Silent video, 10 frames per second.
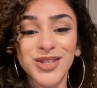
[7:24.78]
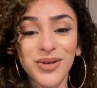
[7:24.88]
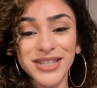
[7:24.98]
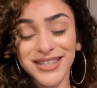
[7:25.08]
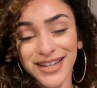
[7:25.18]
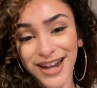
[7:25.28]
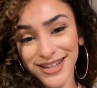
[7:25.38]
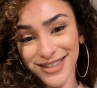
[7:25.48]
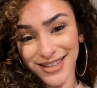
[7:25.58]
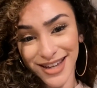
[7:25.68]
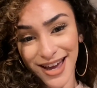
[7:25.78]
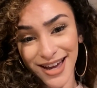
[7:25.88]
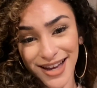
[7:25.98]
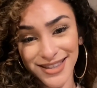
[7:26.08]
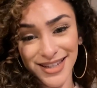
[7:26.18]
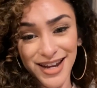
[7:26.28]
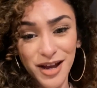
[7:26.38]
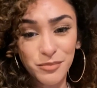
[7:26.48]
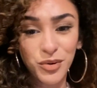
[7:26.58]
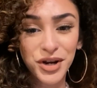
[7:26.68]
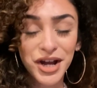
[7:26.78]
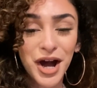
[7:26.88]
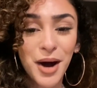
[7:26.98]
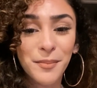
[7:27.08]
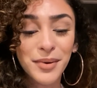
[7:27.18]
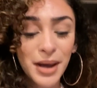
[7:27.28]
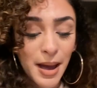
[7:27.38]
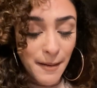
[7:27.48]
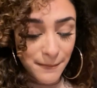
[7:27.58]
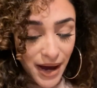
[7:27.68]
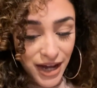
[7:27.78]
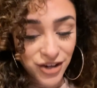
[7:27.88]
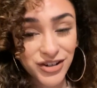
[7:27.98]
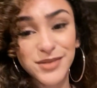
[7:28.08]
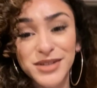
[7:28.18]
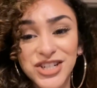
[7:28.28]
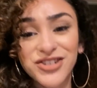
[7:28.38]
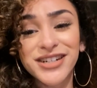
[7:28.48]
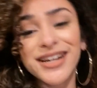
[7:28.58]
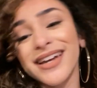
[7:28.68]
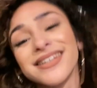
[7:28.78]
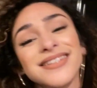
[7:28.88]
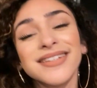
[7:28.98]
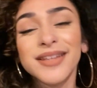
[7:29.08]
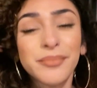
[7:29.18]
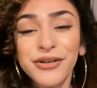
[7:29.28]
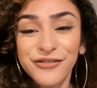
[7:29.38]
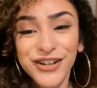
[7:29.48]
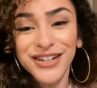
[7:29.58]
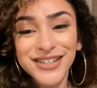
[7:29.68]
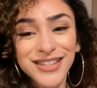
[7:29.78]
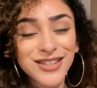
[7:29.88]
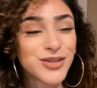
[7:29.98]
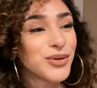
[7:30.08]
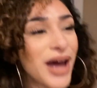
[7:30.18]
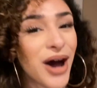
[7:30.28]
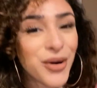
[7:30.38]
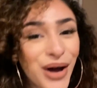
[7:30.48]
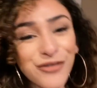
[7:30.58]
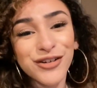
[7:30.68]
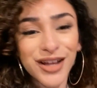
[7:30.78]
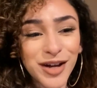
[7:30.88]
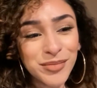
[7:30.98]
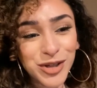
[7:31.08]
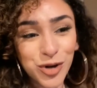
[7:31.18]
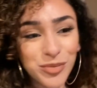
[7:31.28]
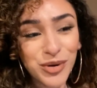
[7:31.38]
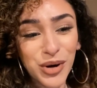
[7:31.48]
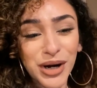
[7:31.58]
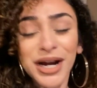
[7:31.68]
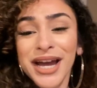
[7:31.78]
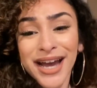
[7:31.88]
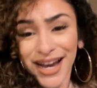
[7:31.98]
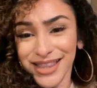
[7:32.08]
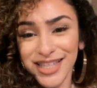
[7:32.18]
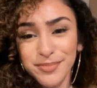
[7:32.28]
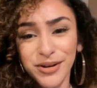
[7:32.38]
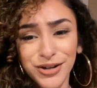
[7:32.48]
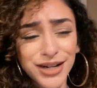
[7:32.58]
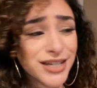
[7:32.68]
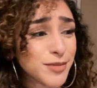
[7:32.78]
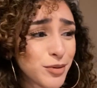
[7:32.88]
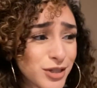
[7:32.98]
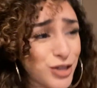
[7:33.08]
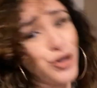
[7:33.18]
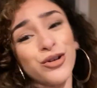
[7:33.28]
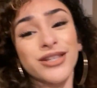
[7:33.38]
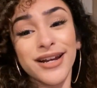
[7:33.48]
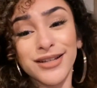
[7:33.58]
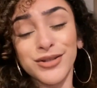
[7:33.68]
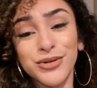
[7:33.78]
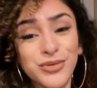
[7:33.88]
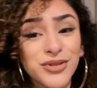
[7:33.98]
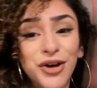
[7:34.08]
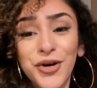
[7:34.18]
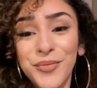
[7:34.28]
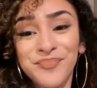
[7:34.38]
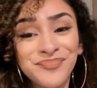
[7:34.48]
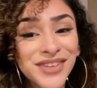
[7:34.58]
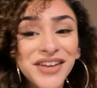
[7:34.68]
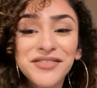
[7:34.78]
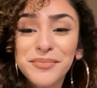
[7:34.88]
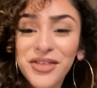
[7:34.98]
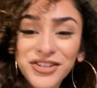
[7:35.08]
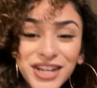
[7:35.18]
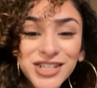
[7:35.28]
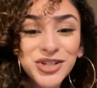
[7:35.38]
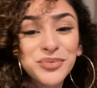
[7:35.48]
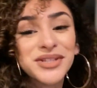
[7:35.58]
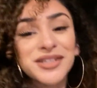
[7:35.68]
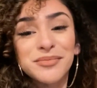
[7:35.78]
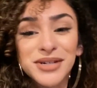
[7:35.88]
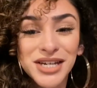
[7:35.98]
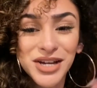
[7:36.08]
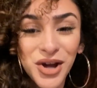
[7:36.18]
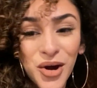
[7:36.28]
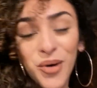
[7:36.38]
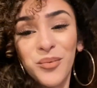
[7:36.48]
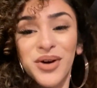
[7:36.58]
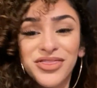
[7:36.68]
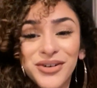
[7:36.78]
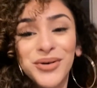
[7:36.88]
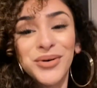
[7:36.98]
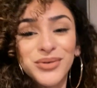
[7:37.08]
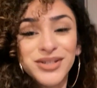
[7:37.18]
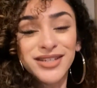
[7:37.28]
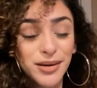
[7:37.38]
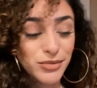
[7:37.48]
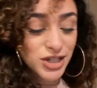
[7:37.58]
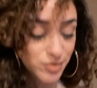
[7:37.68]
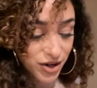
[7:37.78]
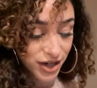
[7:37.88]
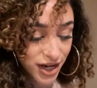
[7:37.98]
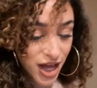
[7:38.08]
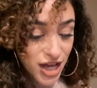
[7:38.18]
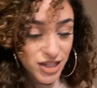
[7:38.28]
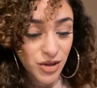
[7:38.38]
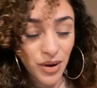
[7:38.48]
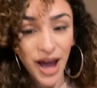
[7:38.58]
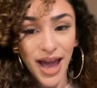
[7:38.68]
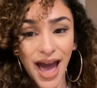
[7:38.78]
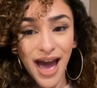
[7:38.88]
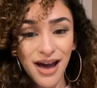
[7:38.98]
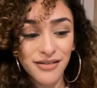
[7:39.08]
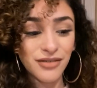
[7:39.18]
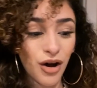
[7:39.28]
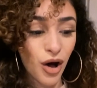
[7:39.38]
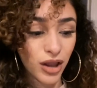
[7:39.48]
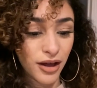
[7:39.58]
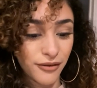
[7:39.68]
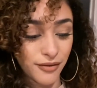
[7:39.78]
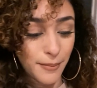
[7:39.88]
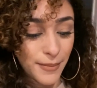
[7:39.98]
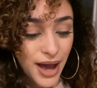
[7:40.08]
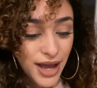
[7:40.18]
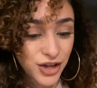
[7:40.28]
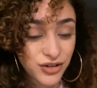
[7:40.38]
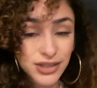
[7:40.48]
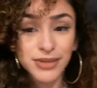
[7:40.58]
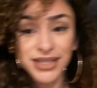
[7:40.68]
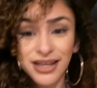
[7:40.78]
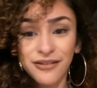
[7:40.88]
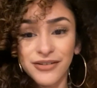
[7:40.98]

So it's the next day and today I'm putting up my Christmas tree. It is December 1st, so now I feel like I'm a little more in the spirit. It's supposed to snow today too, so even Mother Nature wants to be with the whole December spirit. So I have all of my Christmas stuff